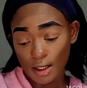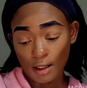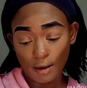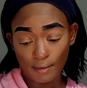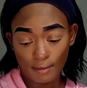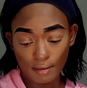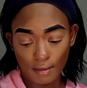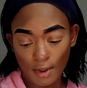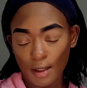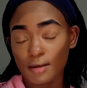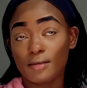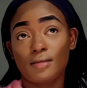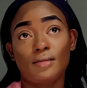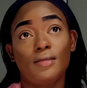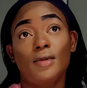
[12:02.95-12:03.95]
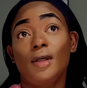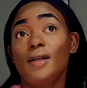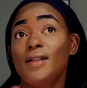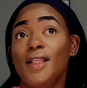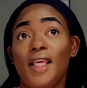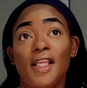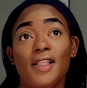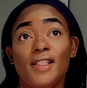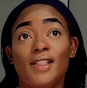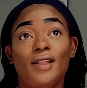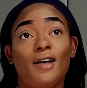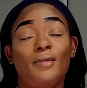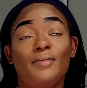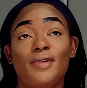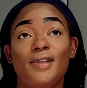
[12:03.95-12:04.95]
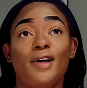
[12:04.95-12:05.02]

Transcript: Stop, not Can't Stop,